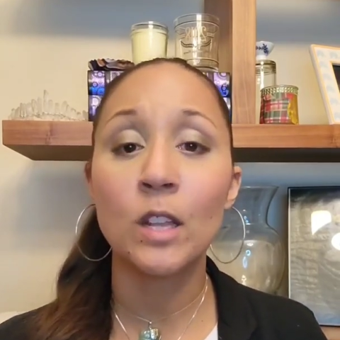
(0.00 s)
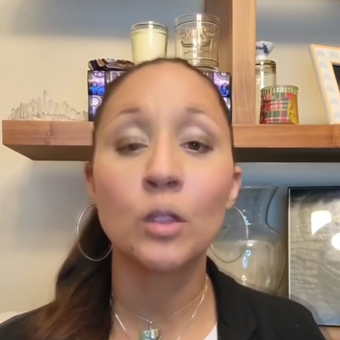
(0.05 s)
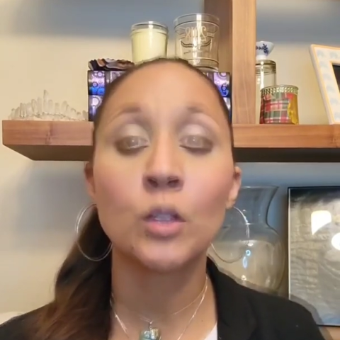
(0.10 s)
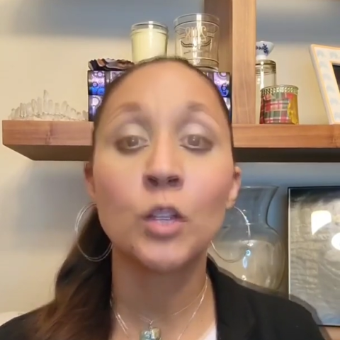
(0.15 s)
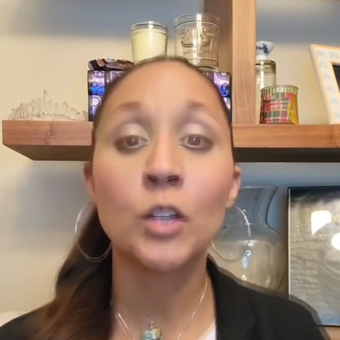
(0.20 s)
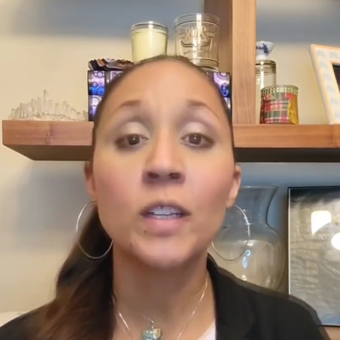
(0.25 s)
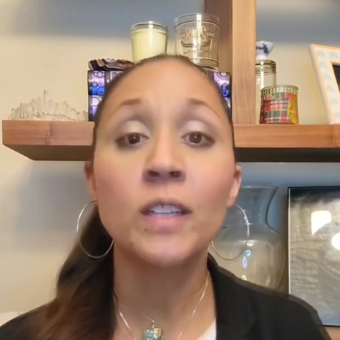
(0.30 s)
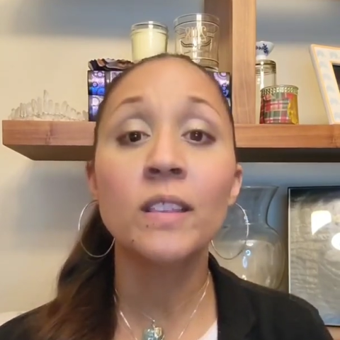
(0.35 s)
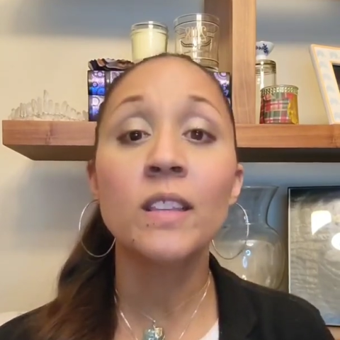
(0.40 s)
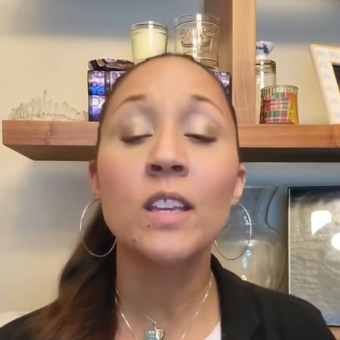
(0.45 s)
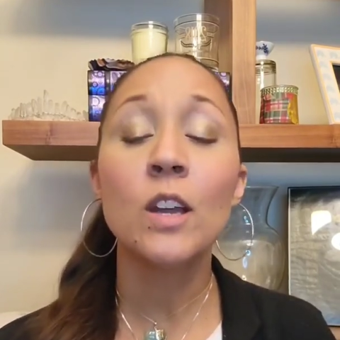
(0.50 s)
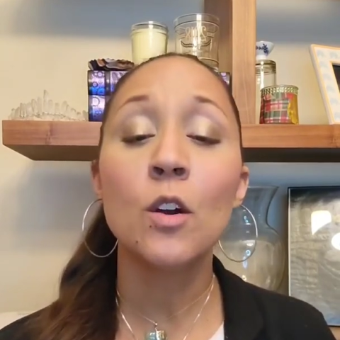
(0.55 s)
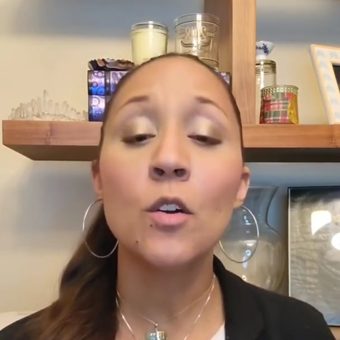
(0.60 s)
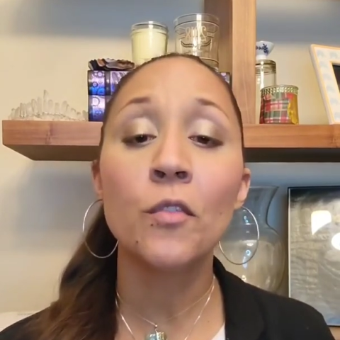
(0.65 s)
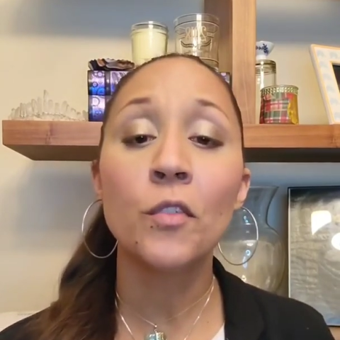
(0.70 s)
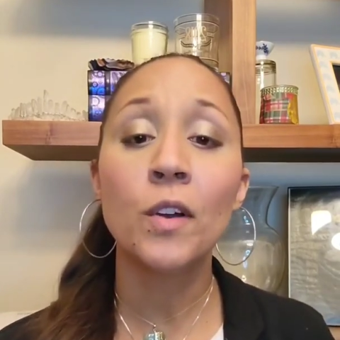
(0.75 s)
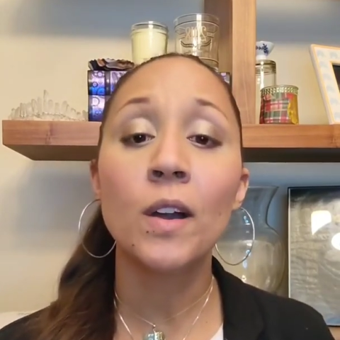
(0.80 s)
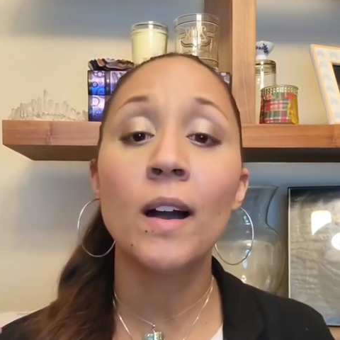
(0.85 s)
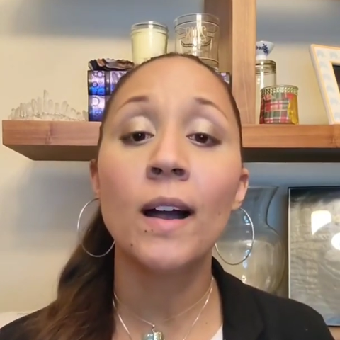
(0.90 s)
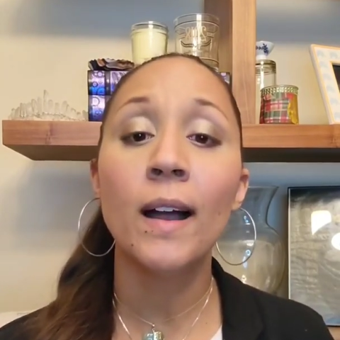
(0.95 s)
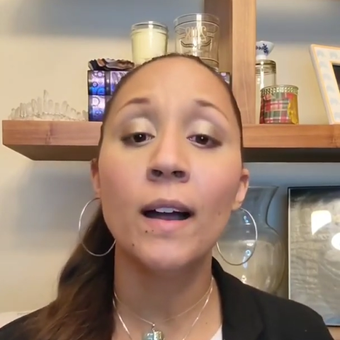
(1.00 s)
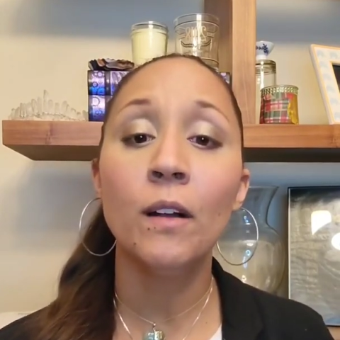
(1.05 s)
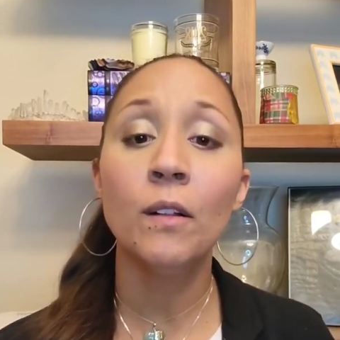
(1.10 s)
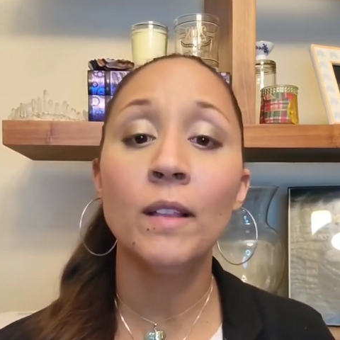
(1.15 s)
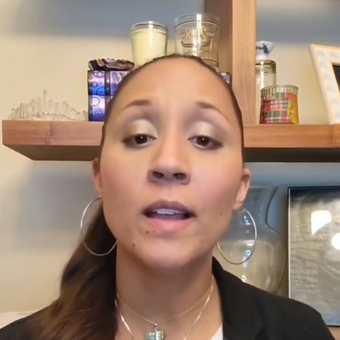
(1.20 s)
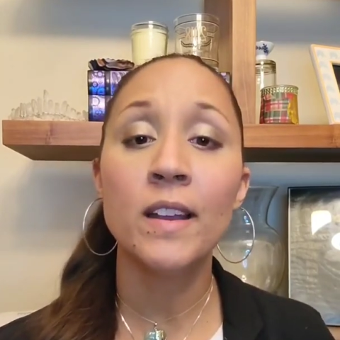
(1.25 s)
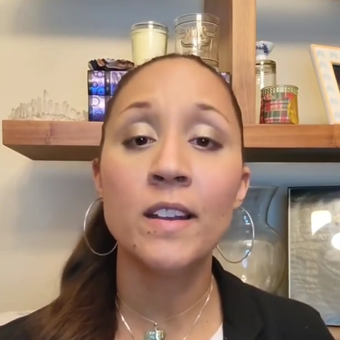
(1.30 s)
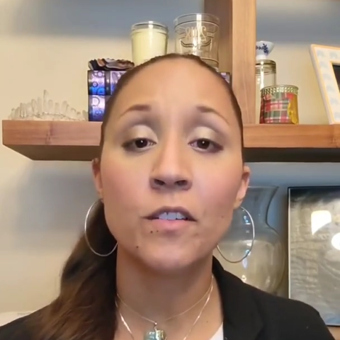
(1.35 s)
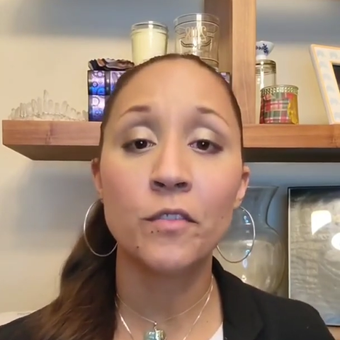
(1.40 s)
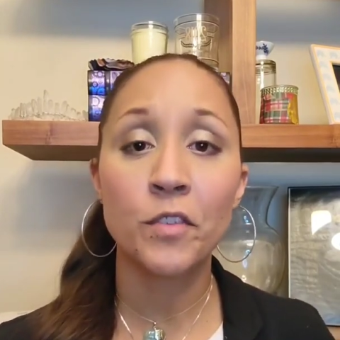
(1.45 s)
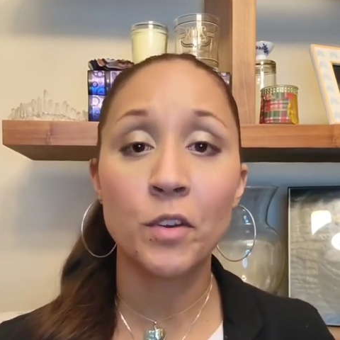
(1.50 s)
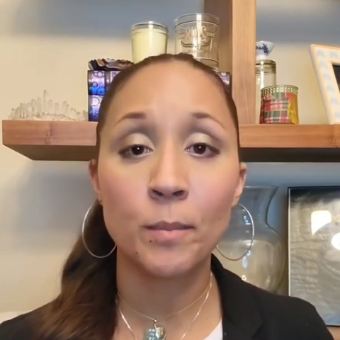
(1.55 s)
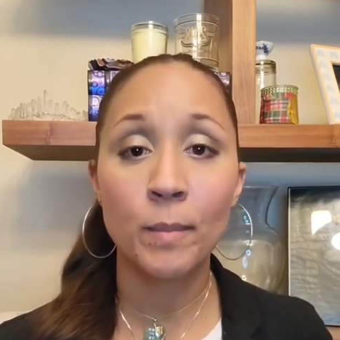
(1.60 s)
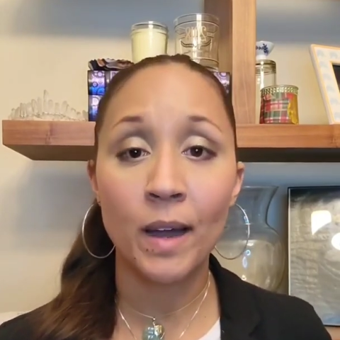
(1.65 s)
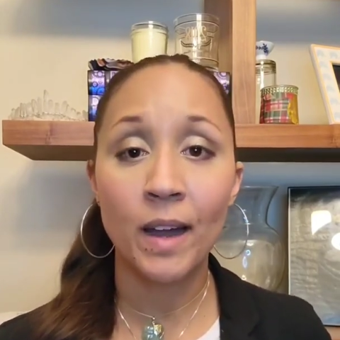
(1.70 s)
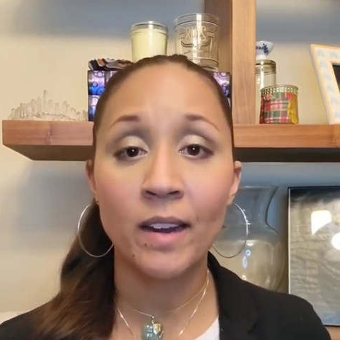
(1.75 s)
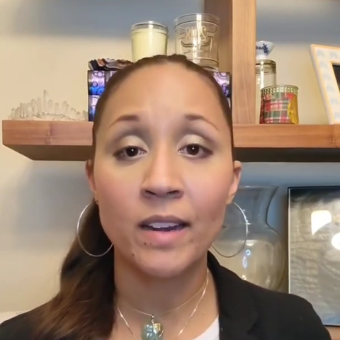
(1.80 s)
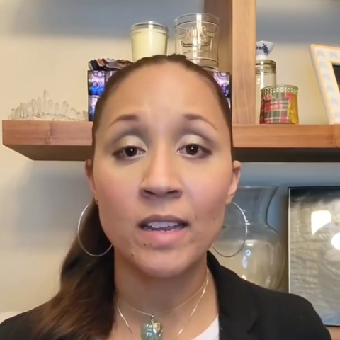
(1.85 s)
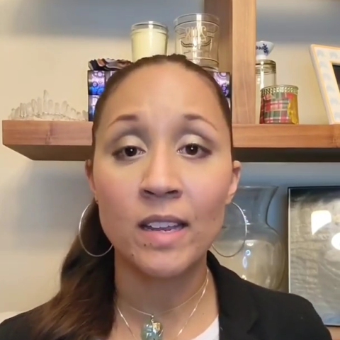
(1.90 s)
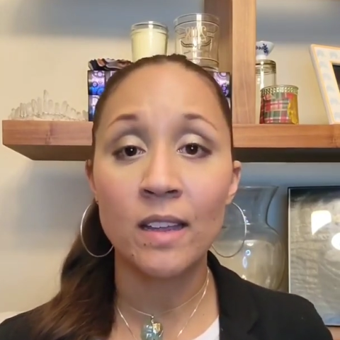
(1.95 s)
Look at the overall outline of your
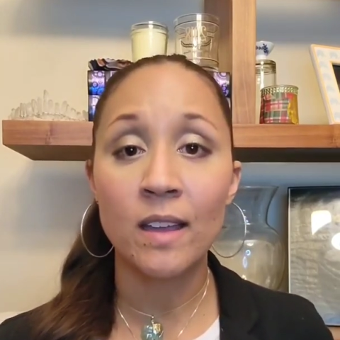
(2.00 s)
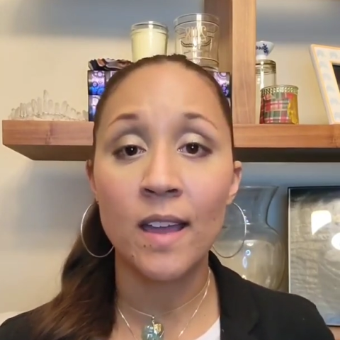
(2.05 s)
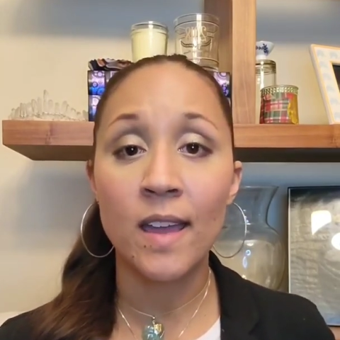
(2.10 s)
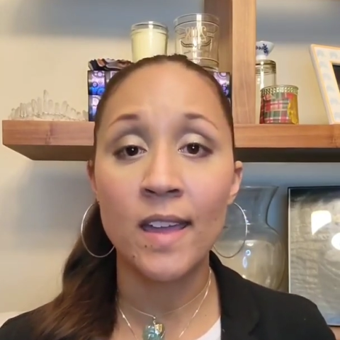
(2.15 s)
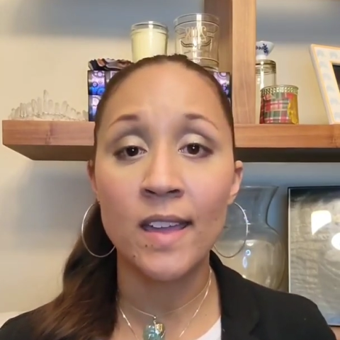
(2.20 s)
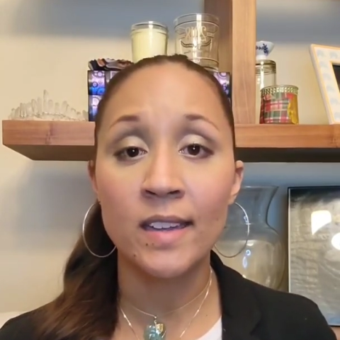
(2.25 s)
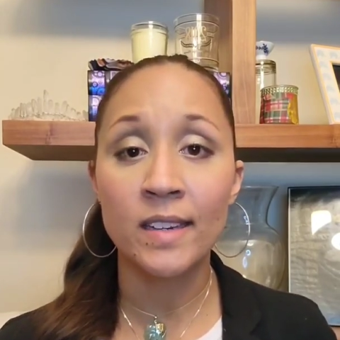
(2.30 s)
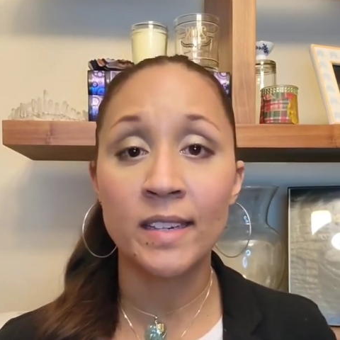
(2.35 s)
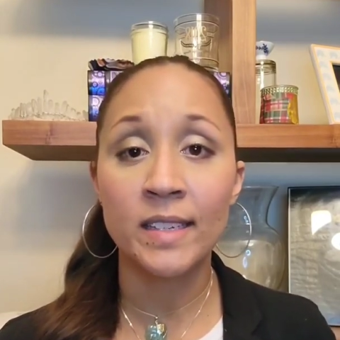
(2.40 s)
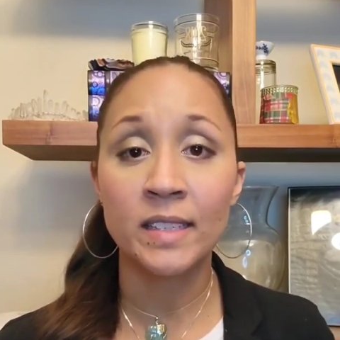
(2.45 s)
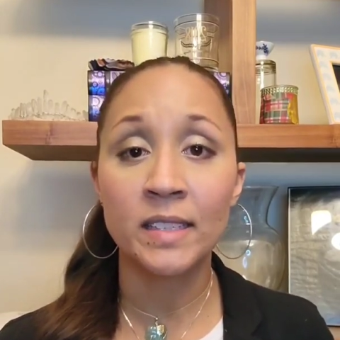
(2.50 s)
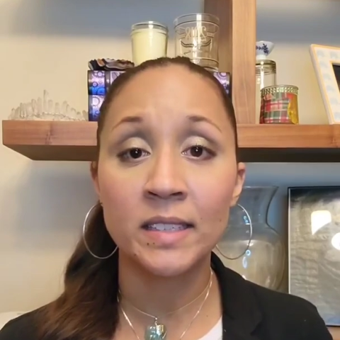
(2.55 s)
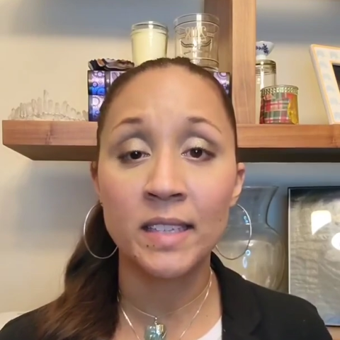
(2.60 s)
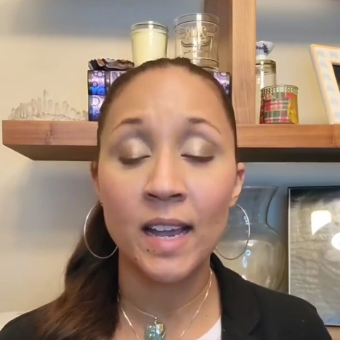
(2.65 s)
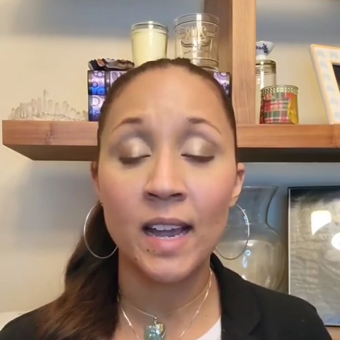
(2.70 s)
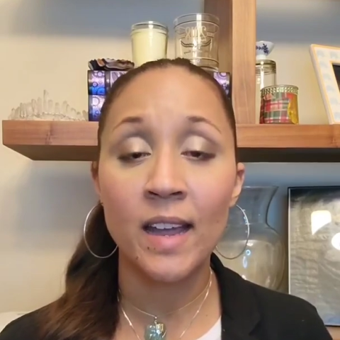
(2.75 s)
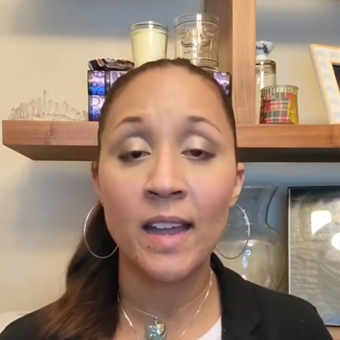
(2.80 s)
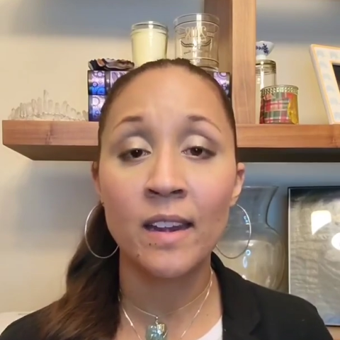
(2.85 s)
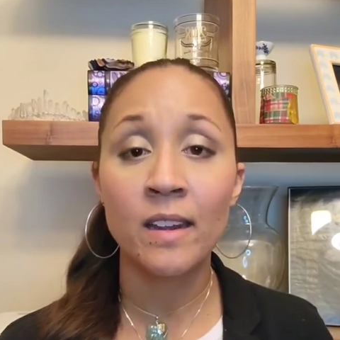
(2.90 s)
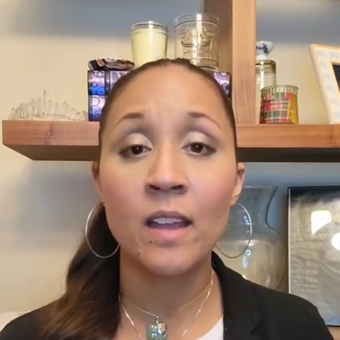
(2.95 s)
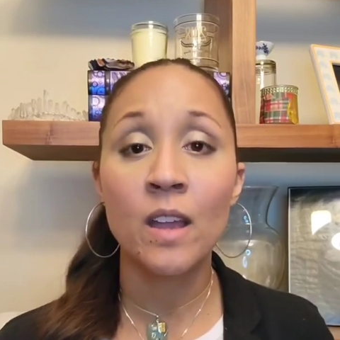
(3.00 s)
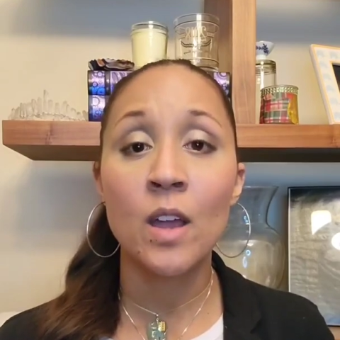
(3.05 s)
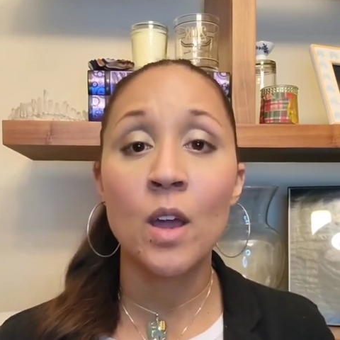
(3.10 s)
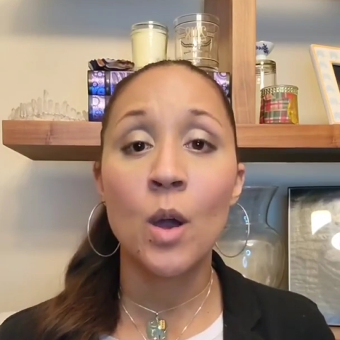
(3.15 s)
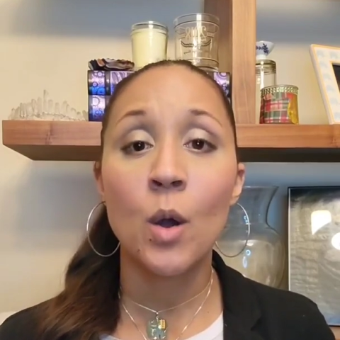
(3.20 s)
body and decide